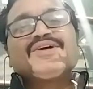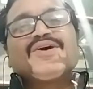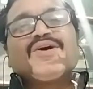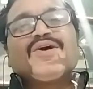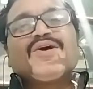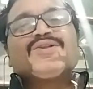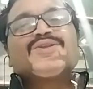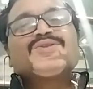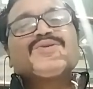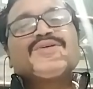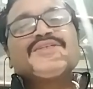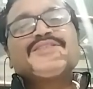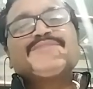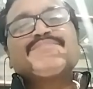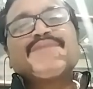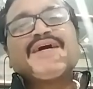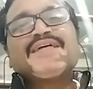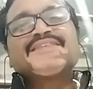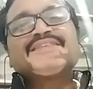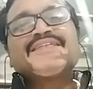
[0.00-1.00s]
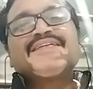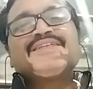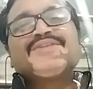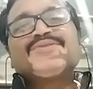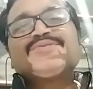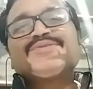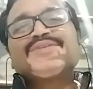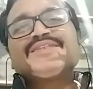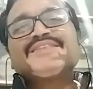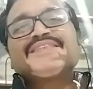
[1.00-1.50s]
also is passing
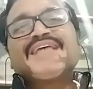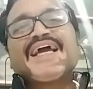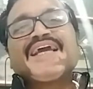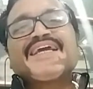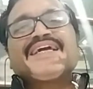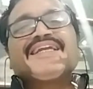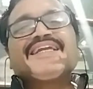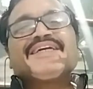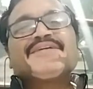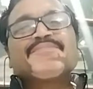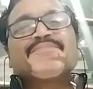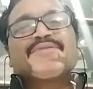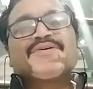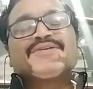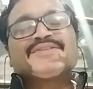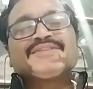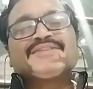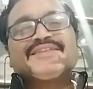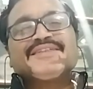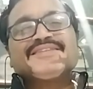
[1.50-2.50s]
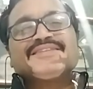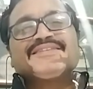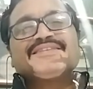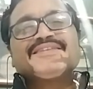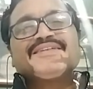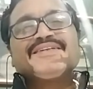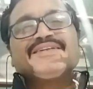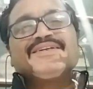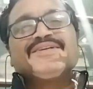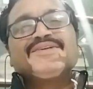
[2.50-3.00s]
through the cyclic process.
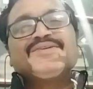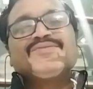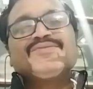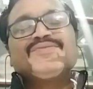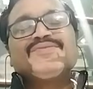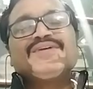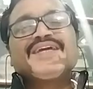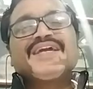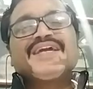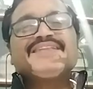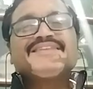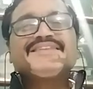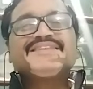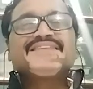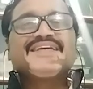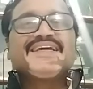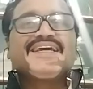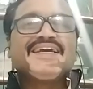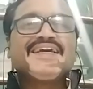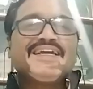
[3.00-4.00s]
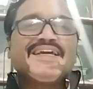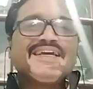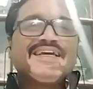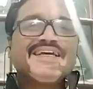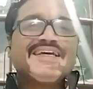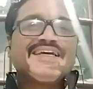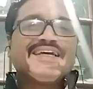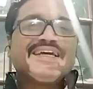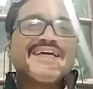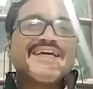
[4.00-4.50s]
We can say